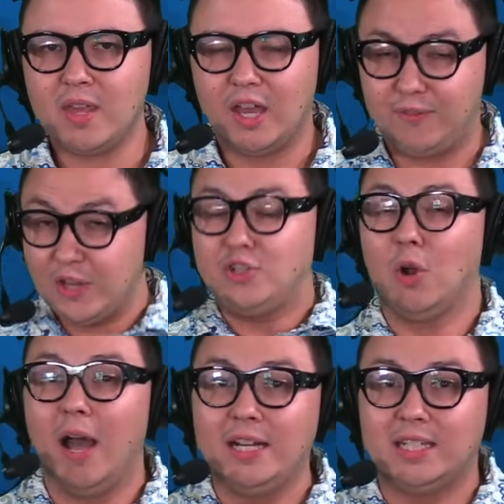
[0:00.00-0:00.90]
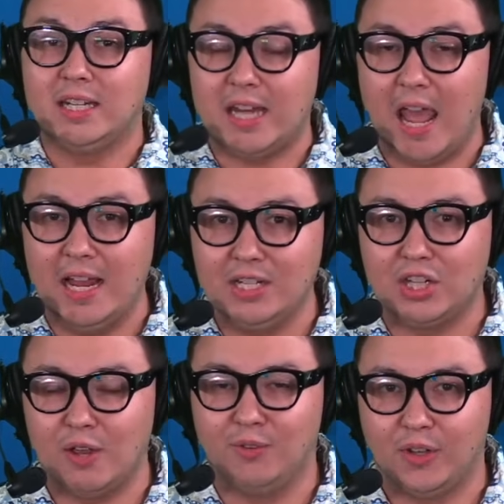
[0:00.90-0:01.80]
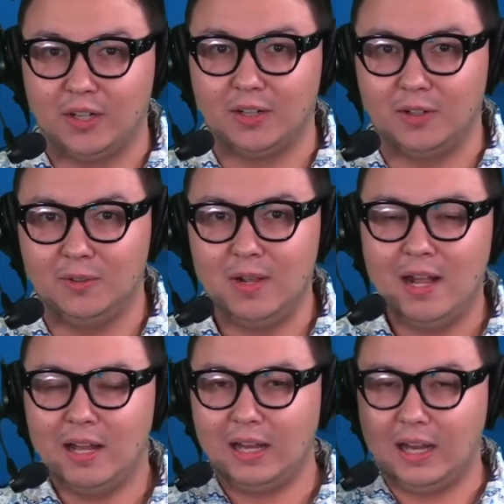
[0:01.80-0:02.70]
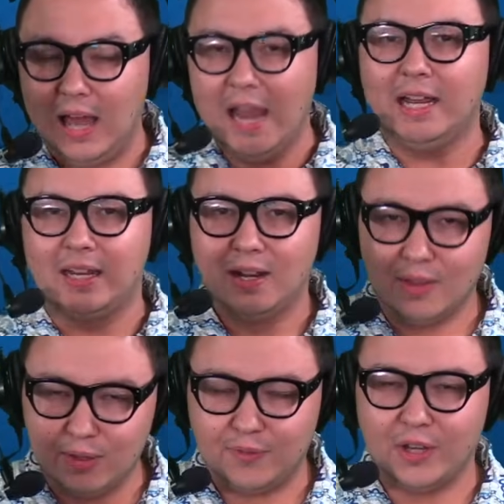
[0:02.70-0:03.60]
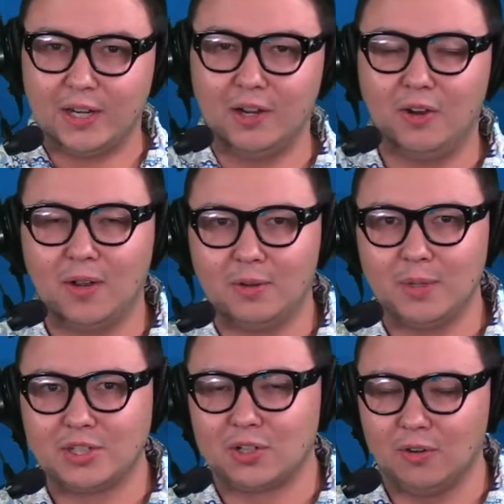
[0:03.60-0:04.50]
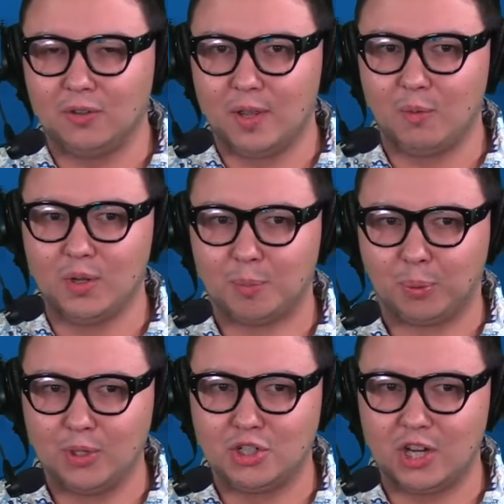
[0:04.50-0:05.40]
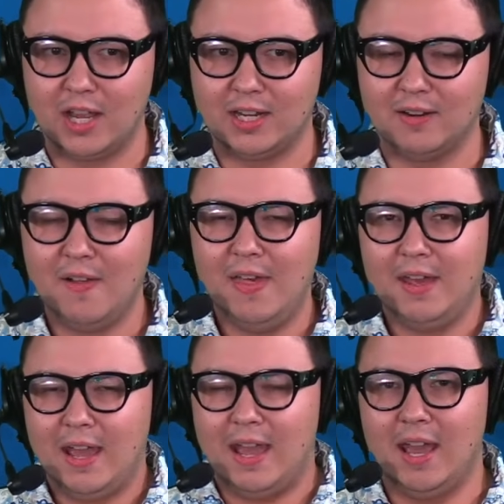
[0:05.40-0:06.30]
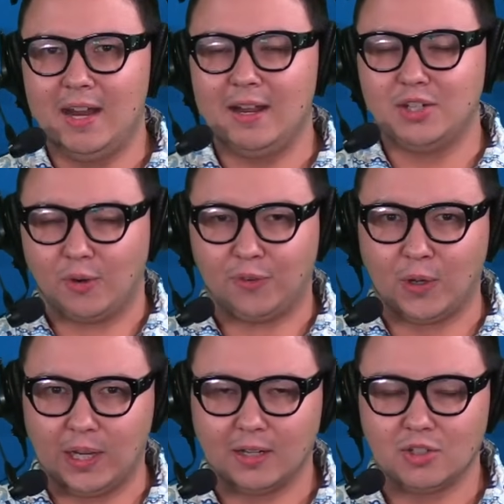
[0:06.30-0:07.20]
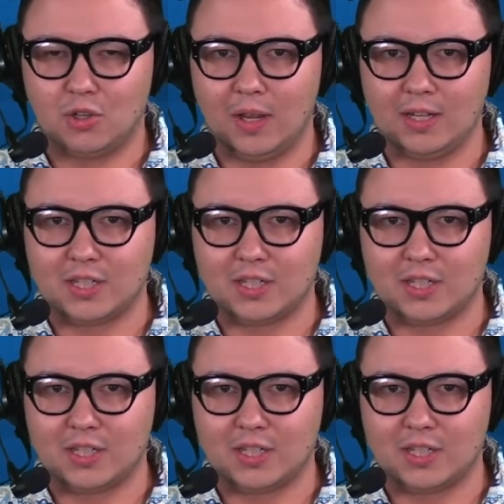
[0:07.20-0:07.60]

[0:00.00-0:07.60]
If you enjoyed today's video, like the video, and we certainly would appreciate it. And don't forget, join us